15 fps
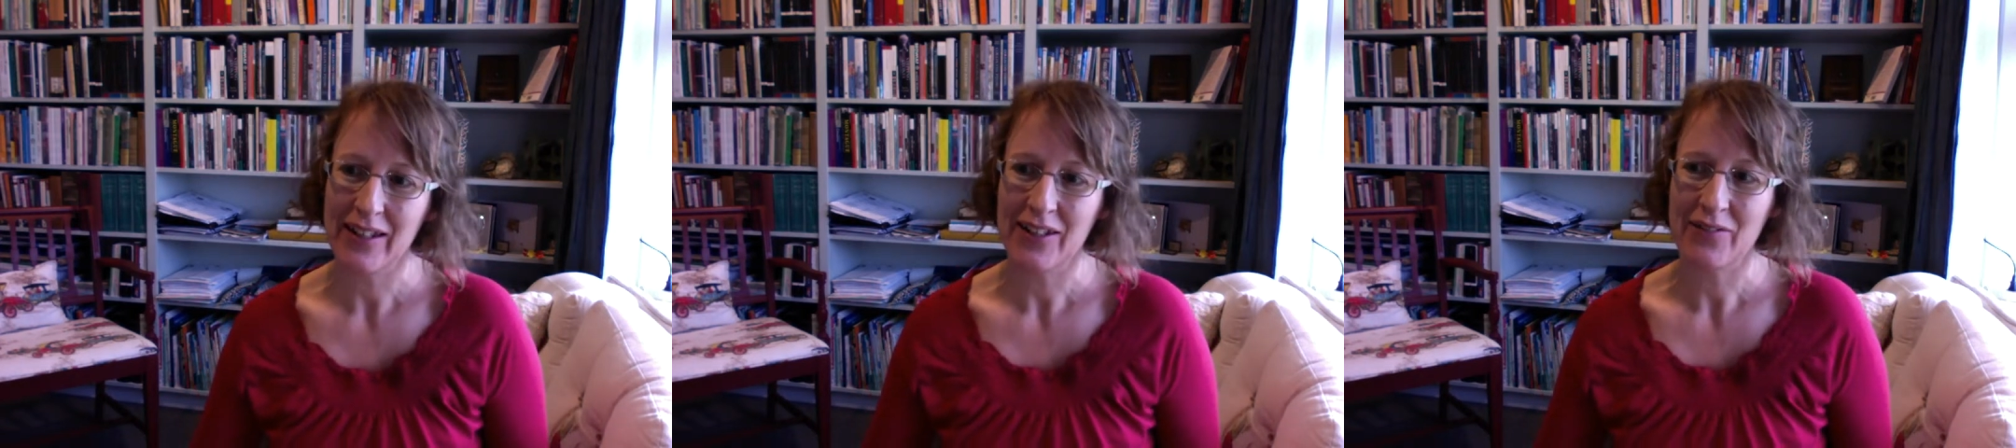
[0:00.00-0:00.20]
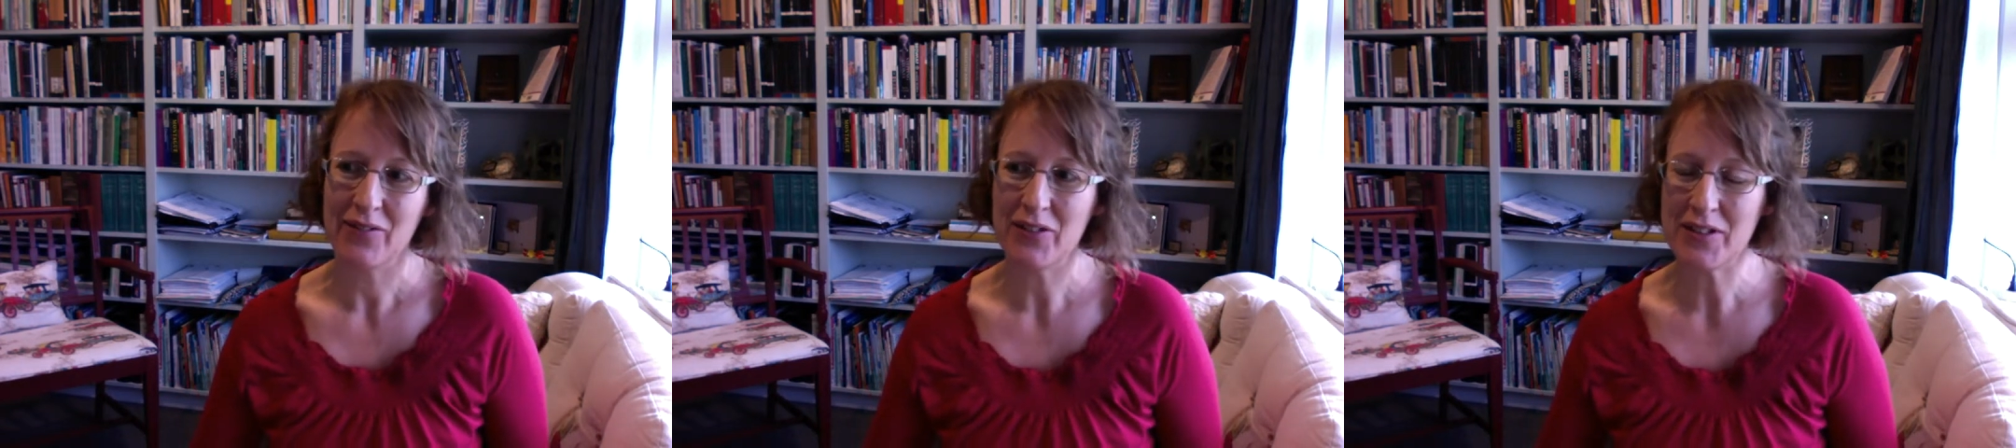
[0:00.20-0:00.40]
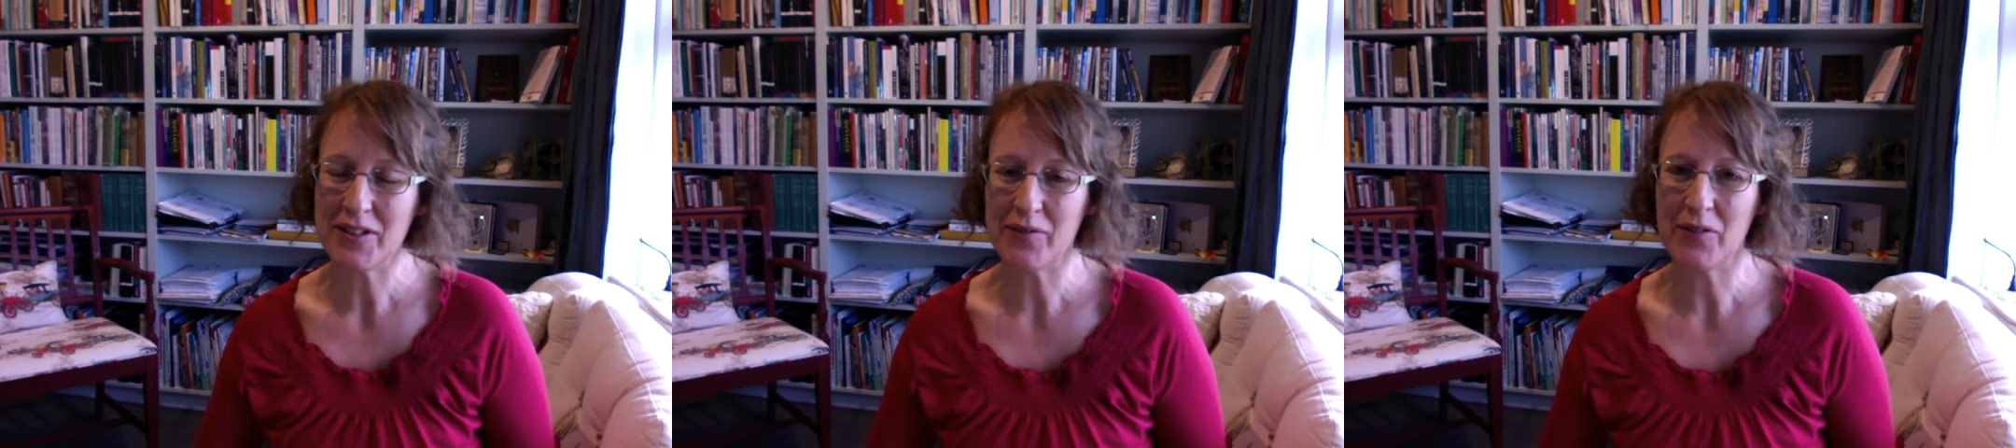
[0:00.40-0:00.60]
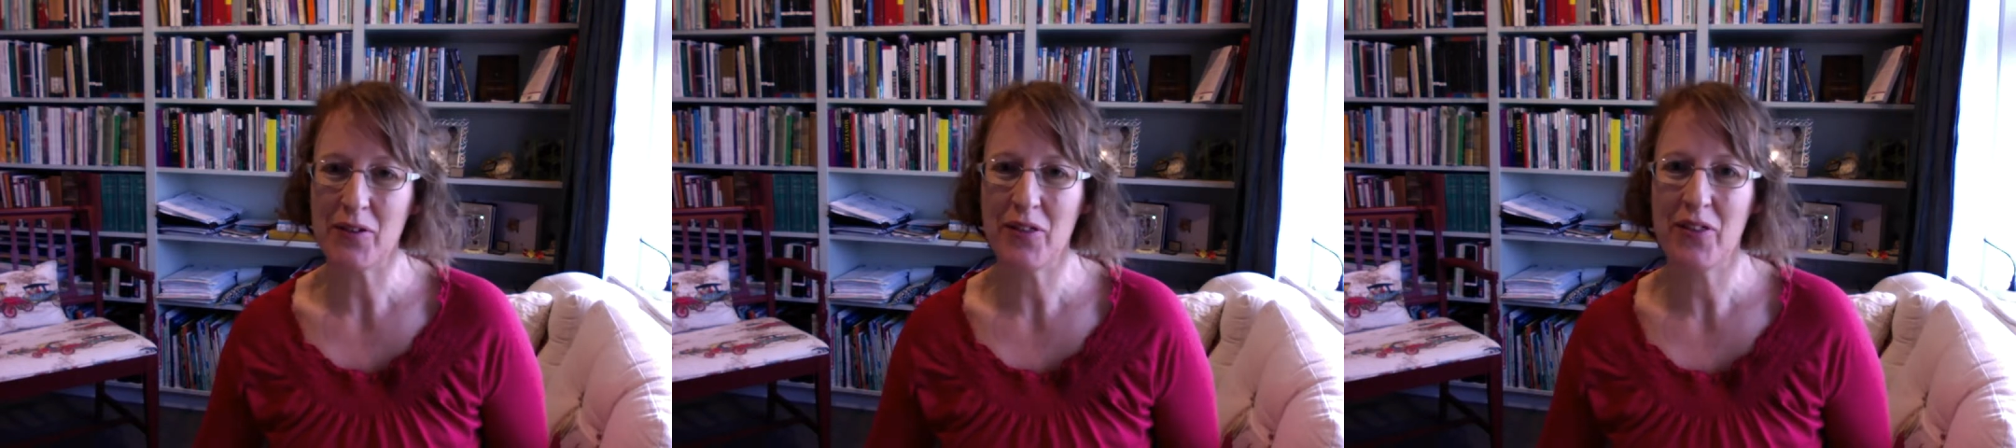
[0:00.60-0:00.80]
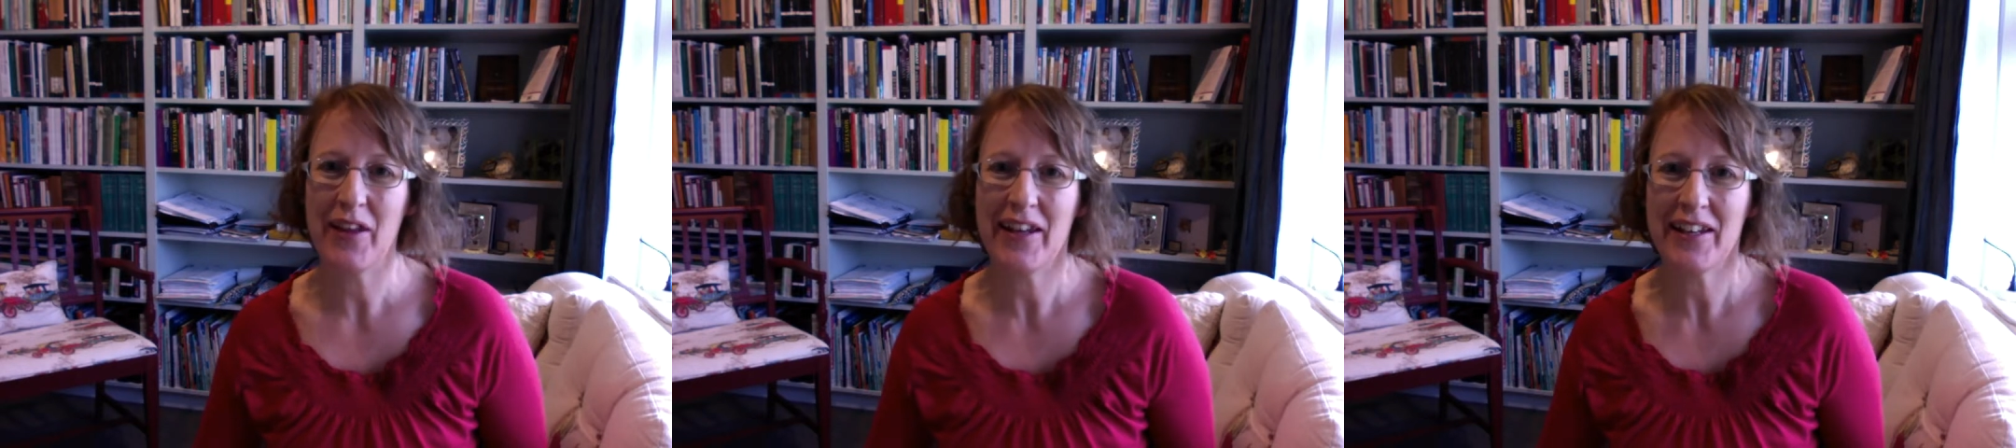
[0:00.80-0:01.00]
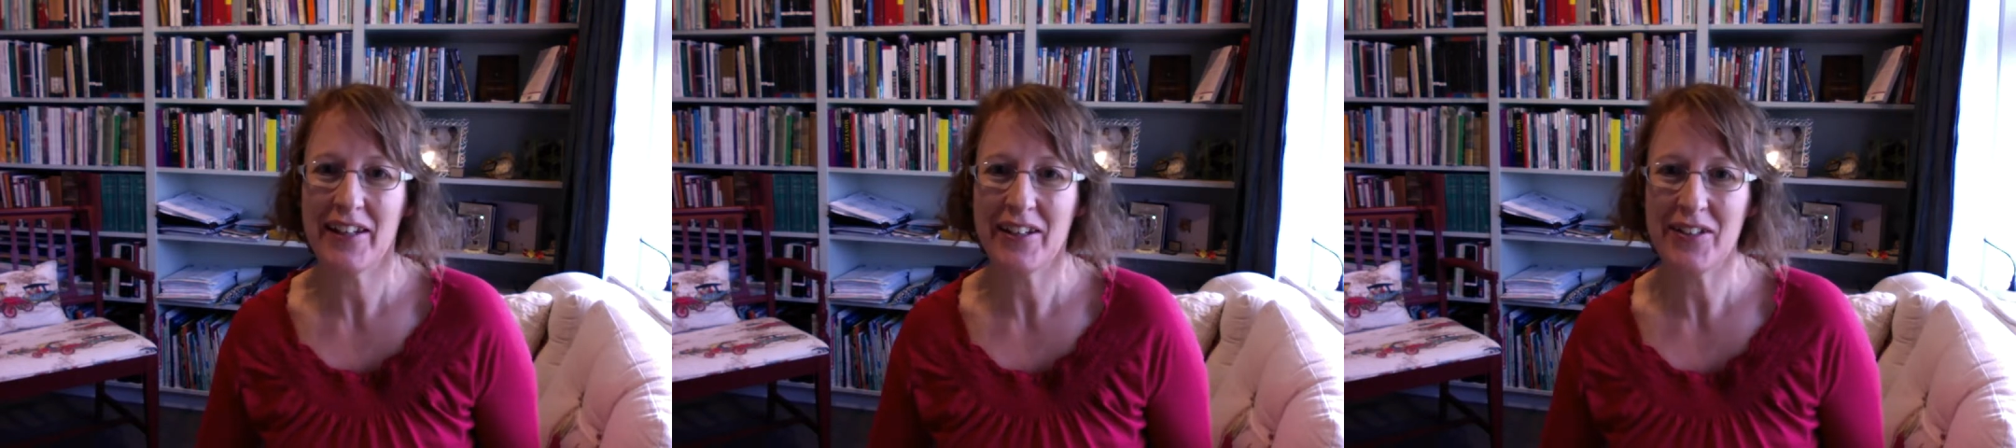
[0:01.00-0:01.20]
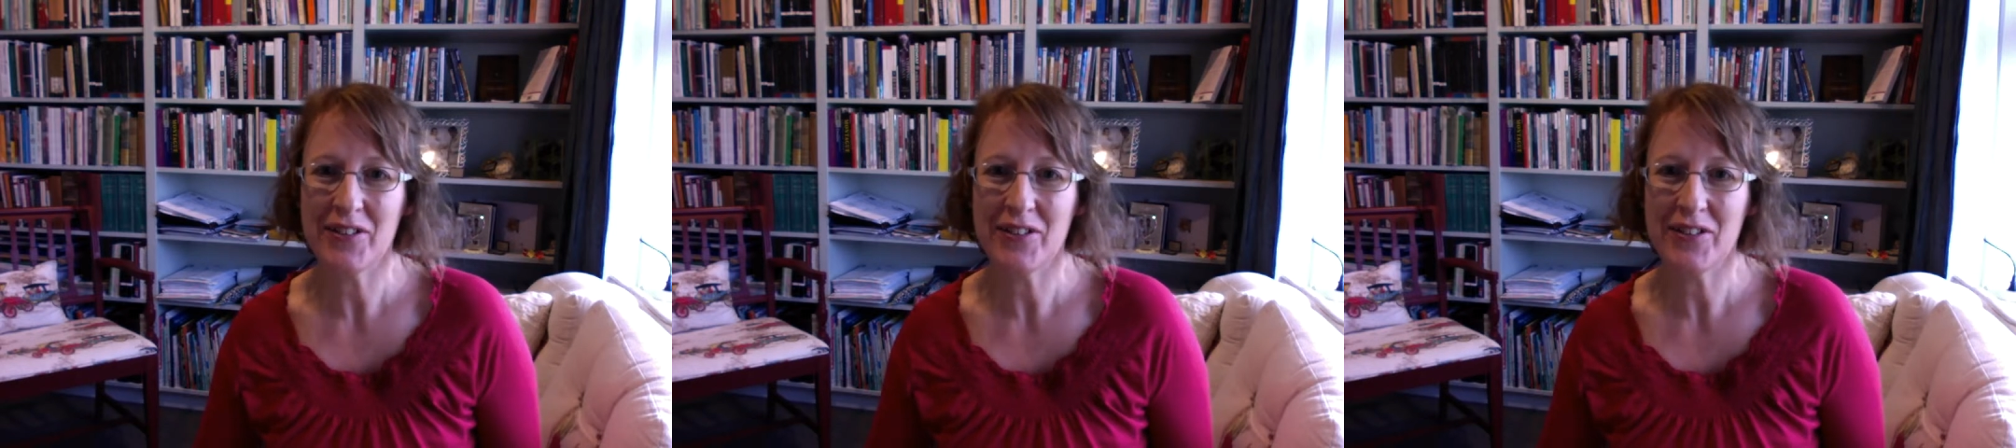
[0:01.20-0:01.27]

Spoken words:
First of all, thank you